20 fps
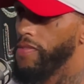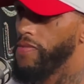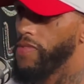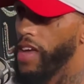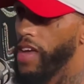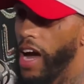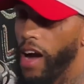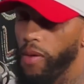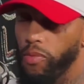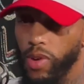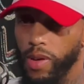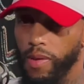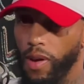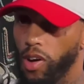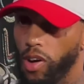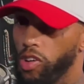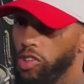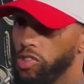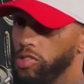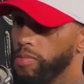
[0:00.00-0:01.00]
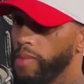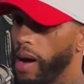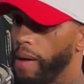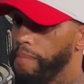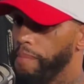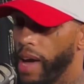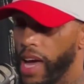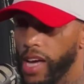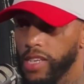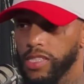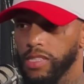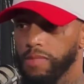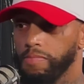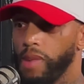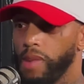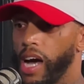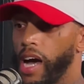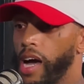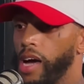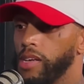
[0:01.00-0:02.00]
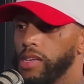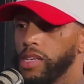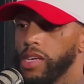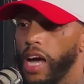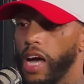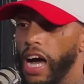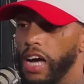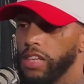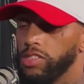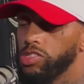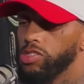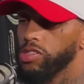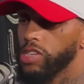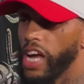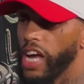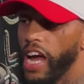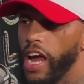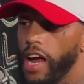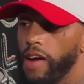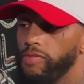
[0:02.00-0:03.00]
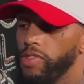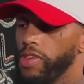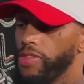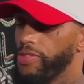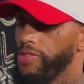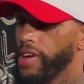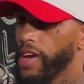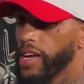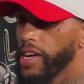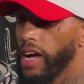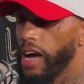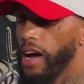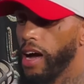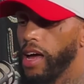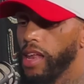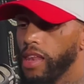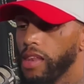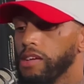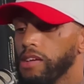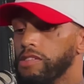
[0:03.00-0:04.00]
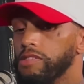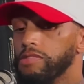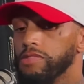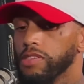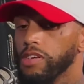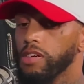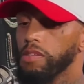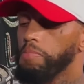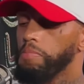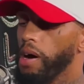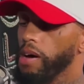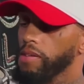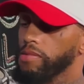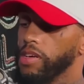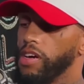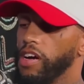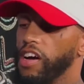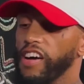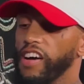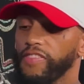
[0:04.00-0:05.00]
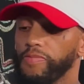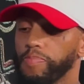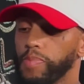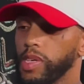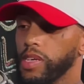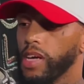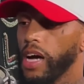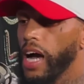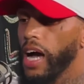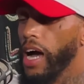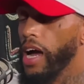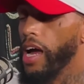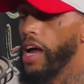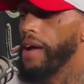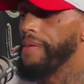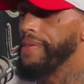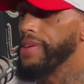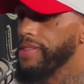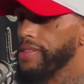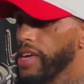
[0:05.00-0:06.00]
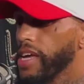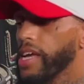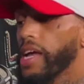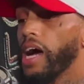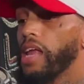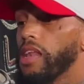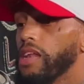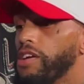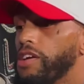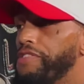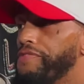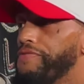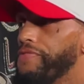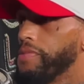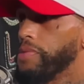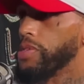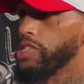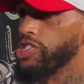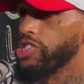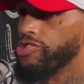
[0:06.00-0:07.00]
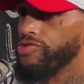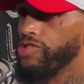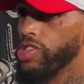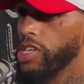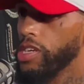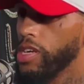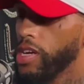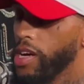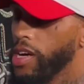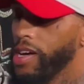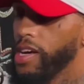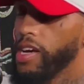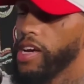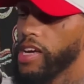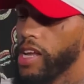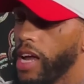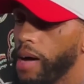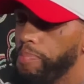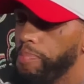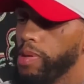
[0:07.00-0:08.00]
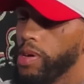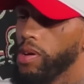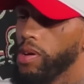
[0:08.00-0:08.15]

I went home, I masterminded, I took everything I learned about the FBI, everything I learned from the street, and I put